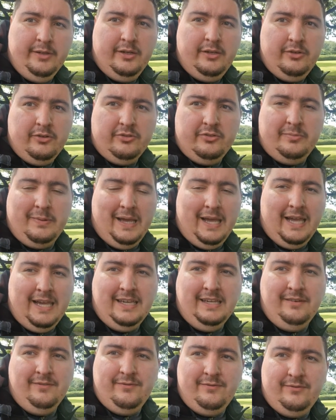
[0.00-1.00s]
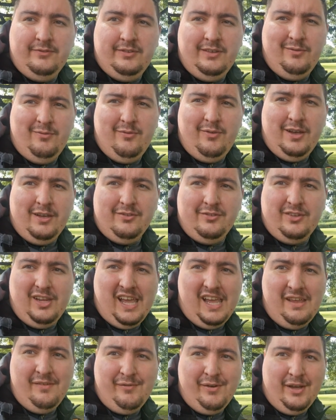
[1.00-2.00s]
Cost about £7,000 to
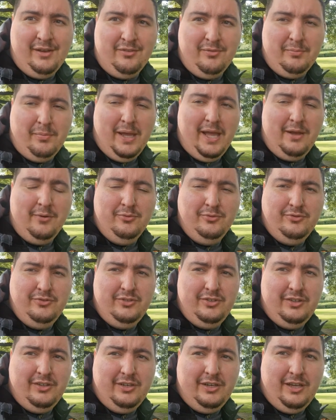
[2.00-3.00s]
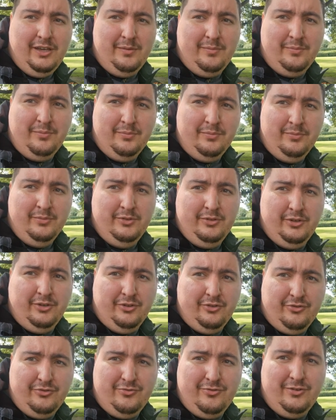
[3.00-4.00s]
£8,000 to
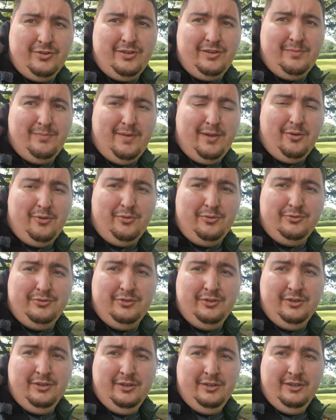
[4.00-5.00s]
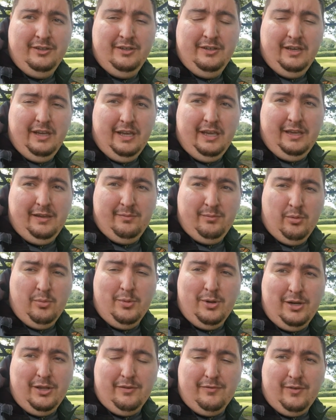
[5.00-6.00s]
construct in the
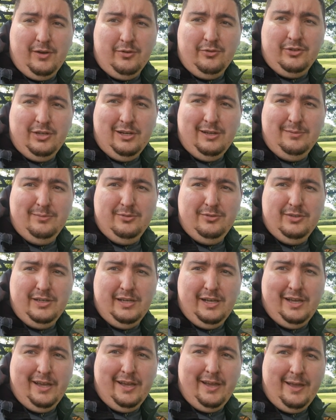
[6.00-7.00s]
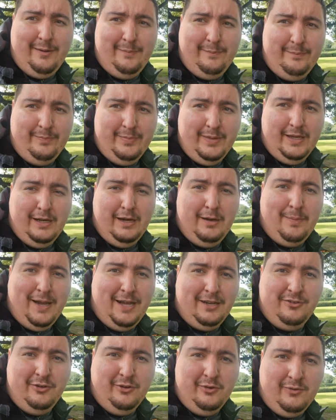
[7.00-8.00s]
money of those times.
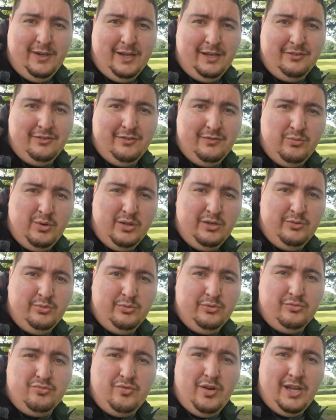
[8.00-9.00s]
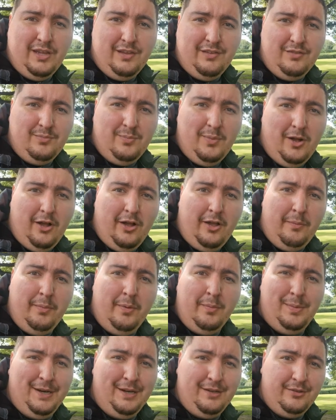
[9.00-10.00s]
About 2,000 of which was raised by
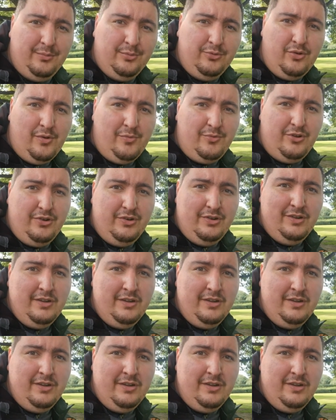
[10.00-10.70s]
public subscription.